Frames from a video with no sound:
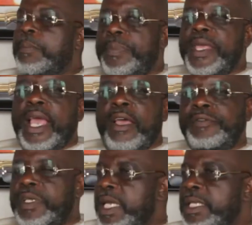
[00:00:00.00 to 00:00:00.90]

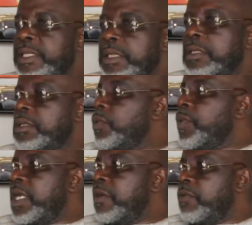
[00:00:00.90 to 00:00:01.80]
PFAG
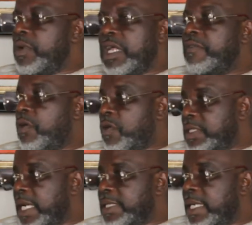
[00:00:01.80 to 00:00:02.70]
we, ne we never
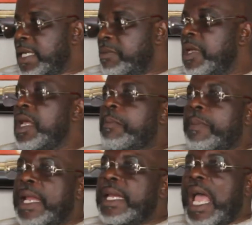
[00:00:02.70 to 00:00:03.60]
contacted them,
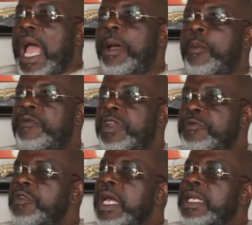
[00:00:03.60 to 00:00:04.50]
but I'm of the
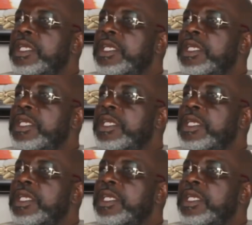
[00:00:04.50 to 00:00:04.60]
view that